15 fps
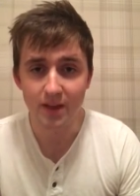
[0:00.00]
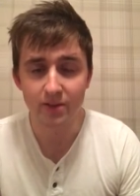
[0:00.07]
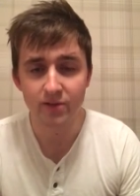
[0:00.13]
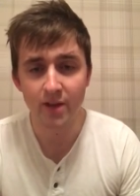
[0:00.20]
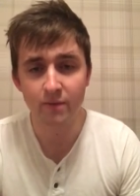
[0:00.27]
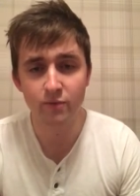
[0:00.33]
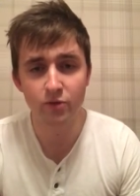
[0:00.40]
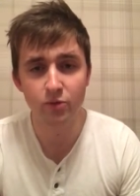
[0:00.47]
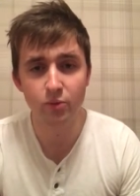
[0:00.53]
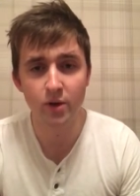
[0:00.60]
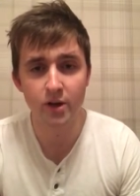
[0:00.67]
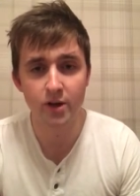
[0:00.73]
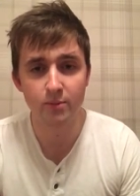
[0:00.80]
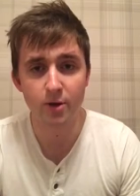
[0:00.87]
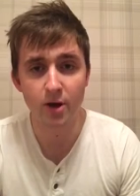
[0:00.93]
seven to
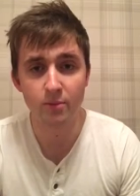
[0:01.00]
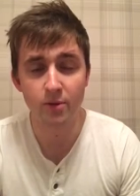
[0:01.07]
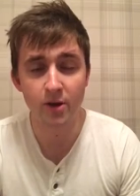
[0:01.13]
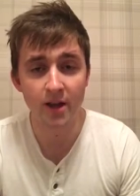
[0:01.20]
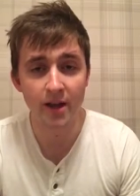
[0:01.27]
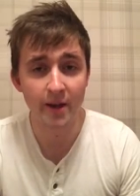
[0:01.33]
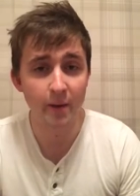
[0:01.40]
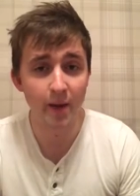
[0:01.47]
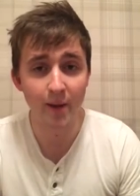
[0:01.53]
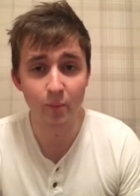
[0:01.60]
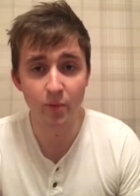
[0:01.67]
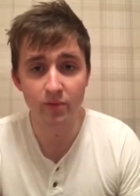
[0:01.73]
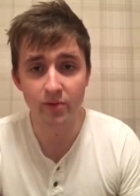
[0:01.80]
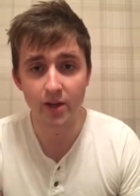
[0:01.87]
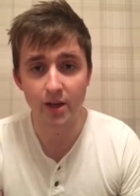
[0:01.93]
one at the moment, and
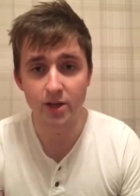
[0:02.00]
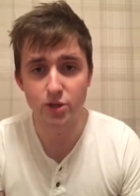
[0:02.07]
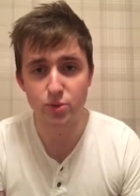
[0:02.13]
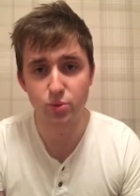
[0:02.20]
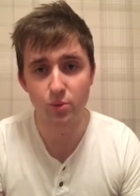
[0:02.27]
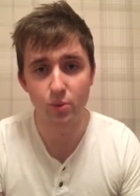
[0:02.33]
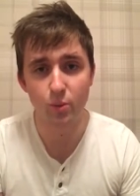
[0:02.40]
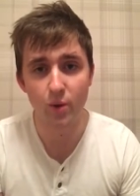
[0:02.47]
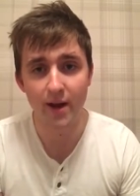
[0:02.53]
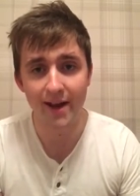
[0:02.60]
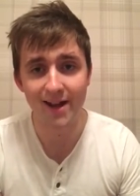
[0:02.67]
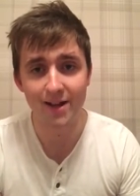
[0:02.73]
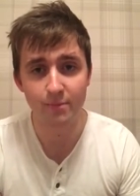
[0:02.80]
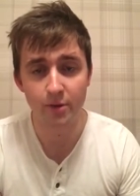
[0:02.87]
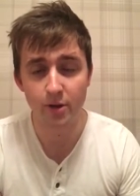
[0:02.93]
with the each way
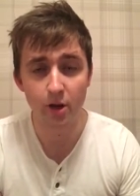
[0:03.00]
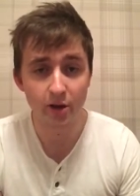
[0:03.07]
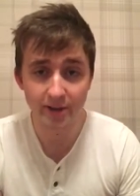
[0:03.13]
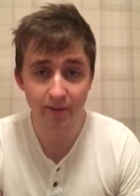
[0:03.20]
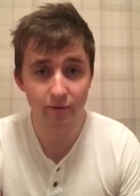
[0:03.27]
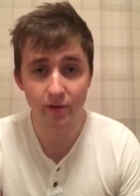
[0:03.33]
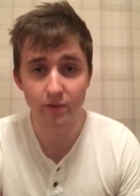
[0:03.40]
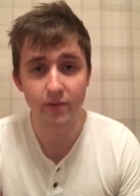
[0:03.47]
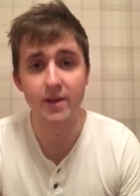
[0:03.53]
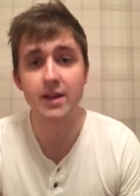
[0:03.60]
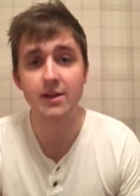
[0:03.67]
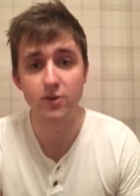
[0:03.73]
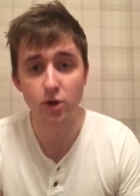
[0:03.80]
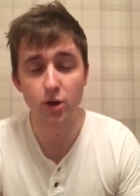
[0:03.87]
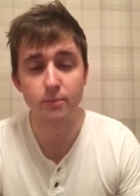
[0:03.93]
element, I definitely think
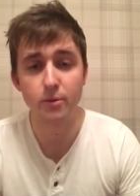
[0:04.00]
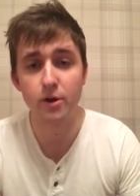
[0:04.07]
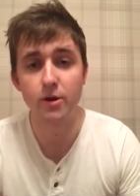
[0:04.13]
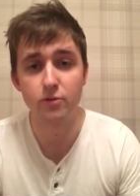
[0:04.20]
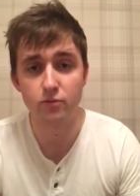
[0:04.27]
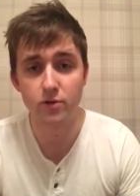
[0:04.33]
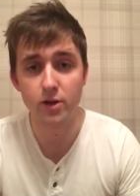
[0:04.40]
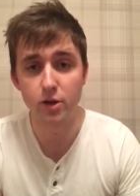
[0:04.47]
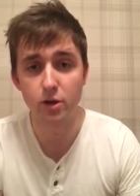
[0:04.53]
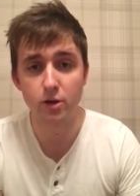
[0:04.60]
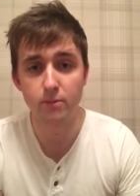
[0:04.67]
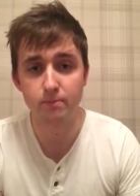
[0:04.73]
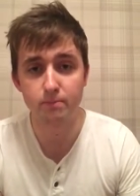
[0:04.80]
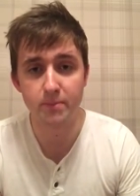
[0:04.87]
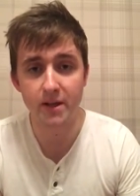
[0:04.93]
he's going to put in a really
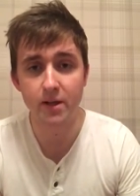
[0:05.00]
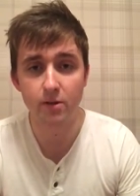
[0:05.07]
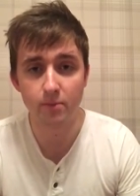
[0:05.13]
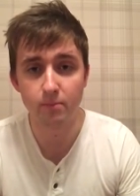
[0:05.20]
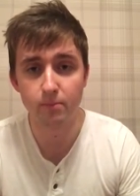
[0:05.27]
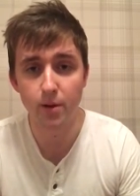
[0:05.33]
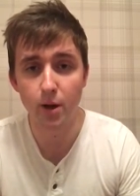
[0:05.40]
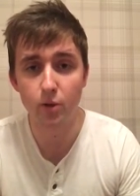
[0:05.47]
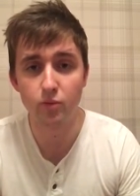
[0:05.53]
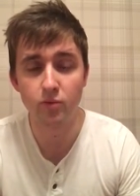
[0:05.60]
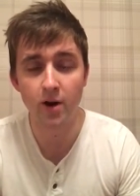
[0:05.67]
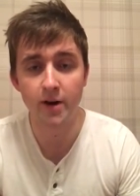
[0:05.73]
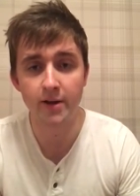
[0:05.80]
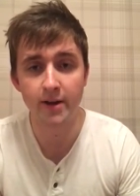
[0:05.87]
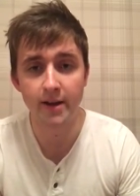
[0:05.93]
good big bell
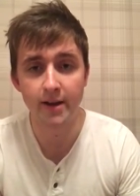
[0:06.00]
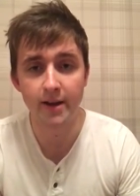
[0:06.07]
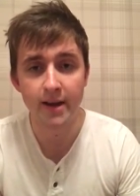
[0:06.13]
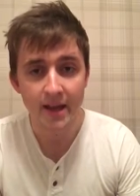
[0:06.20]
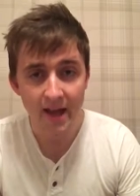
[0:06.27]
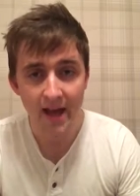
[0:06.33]
run here,